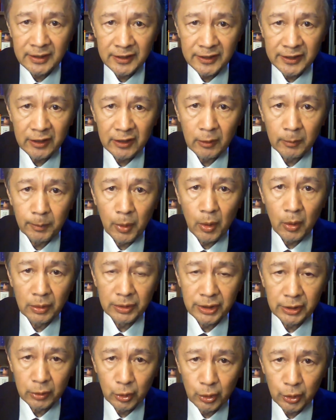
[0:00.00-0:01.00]

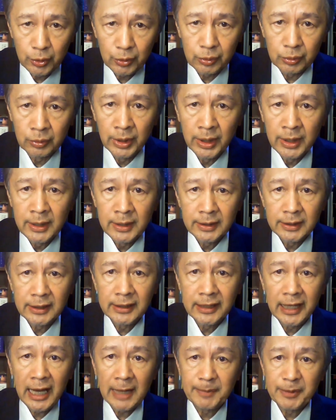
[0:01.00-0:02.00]
0.2
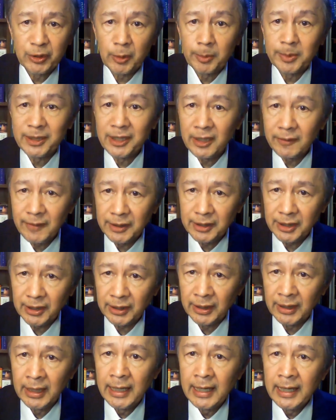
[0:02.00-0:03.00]
in
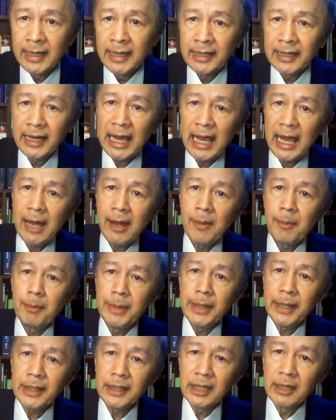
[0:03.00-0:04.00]
absorptivity can
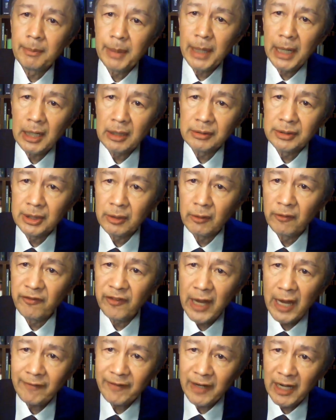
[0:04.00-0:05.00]
make about
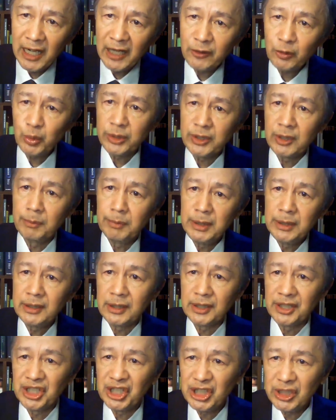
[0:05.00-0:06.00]
500
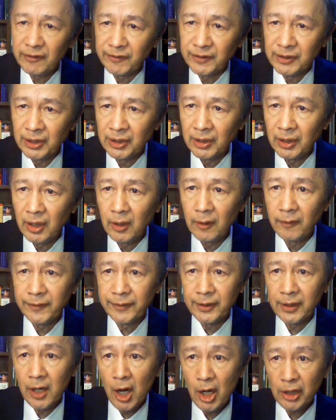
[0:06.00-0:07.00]
meter shift of
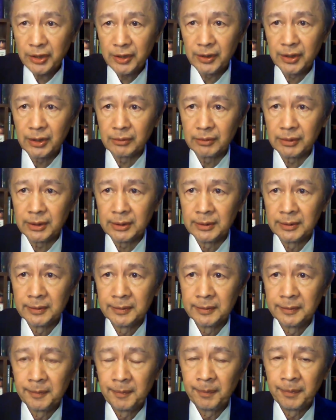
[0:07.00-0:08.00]
the altitude.
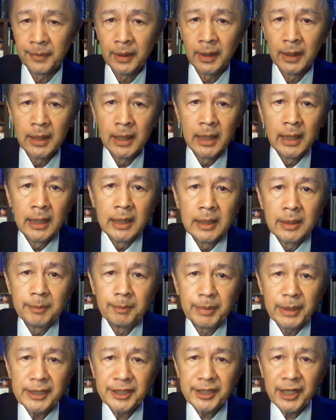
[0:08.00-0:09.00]

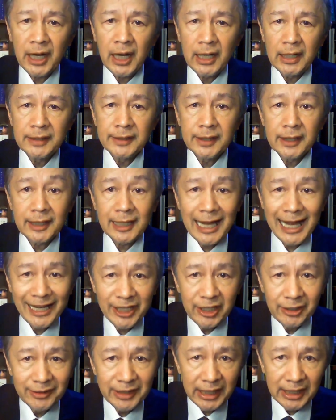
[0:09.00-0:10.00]
Based on the
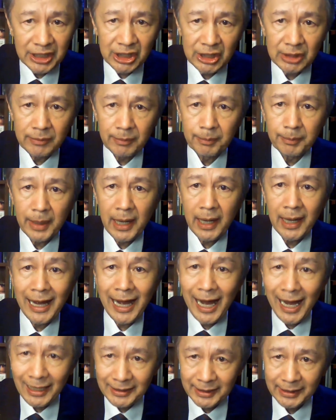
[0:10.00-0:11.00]
calculation by
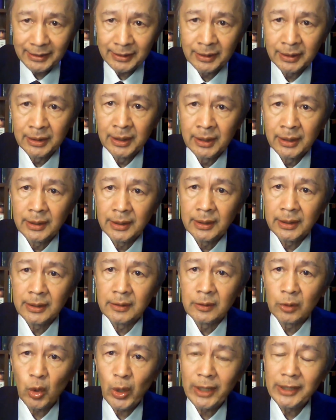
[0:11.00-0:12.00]
Harde
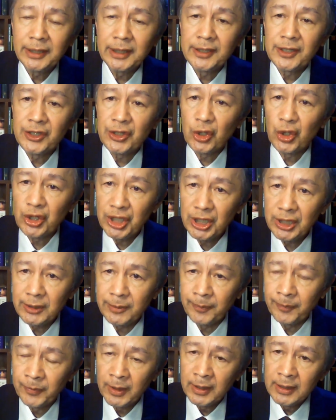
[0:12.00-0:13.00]
in
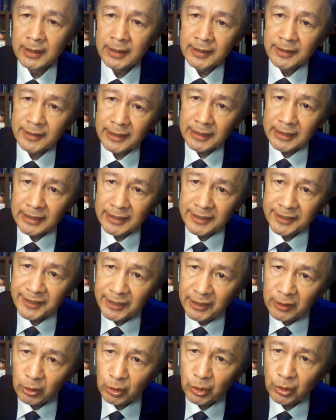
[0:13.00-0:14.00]
2013, the
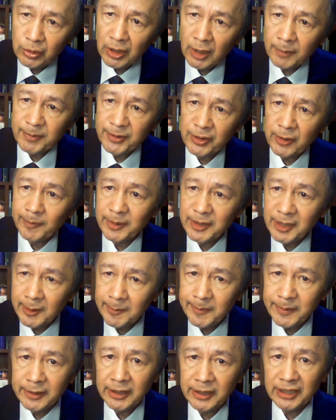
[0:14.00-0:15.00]
CO2
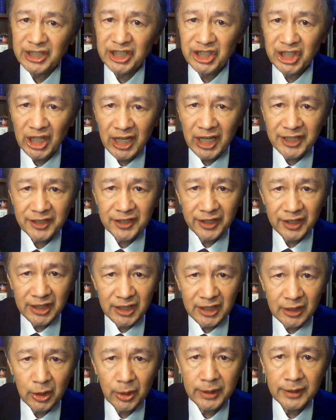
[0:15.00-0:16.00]
absorptivity just
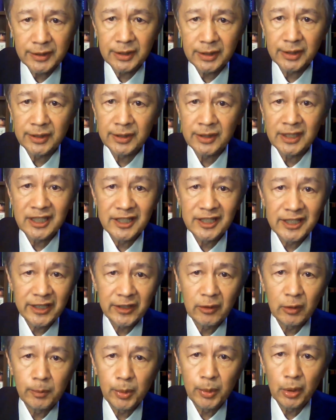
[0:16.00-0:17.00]
increases
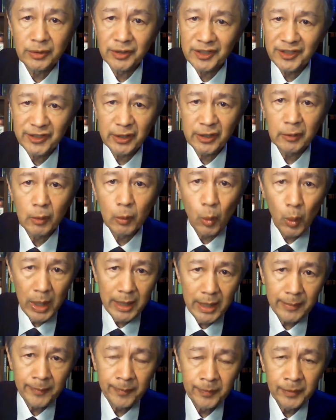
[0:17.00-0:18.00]

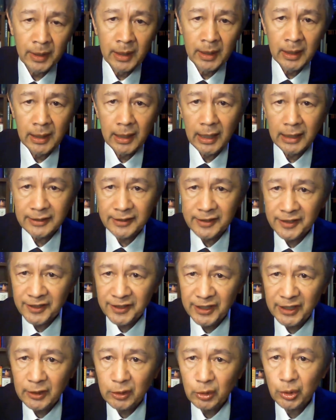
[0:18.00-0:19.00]
0.01 as the
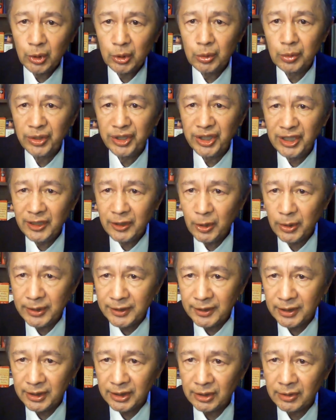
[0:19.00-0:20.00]
CO2
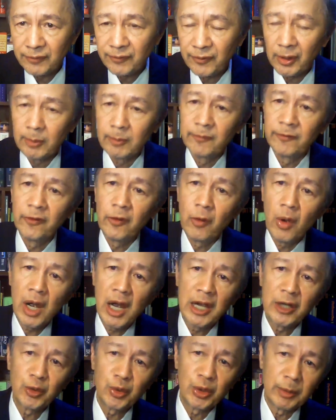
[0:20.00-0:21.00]
increases from
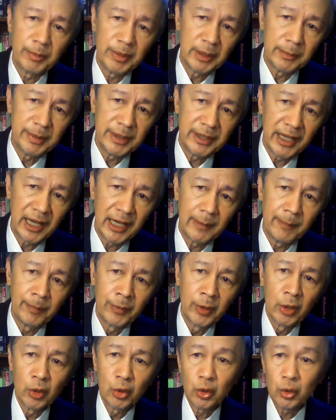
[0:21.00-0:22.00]
400 ppm
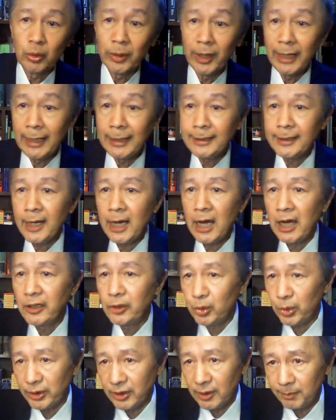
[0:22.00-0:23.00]
to
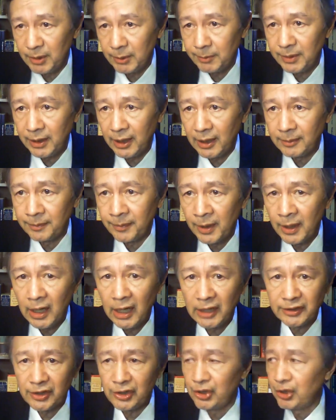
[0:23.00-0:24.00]
800 ppm,
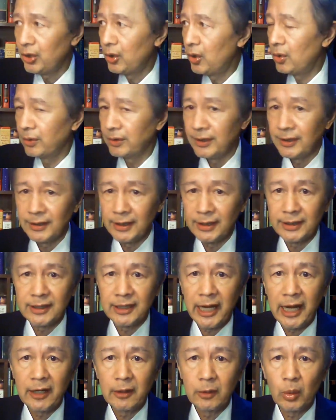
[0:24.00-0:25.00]
as shown in this
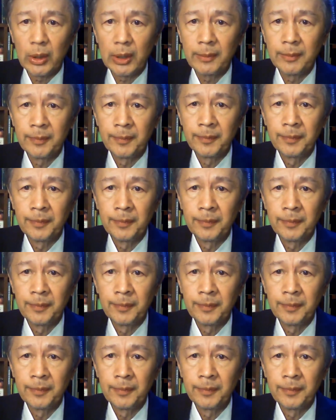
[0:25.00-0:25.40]
diagram.